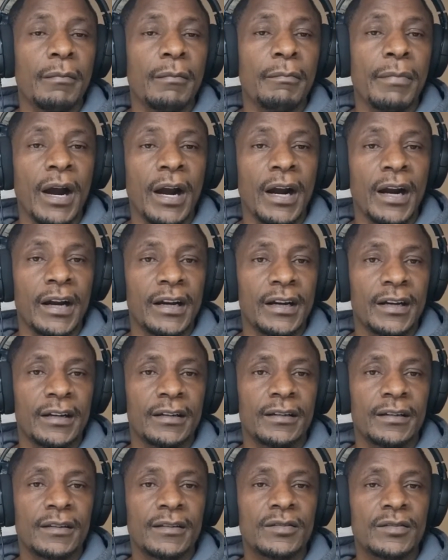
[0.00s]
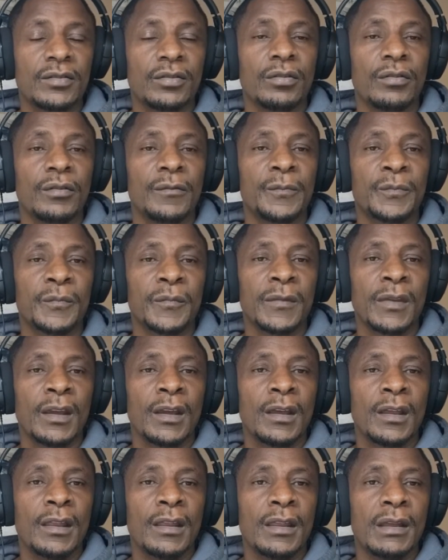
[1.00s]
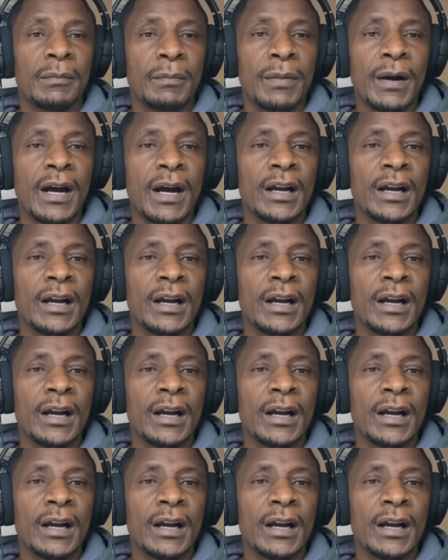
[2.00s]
a bank. So the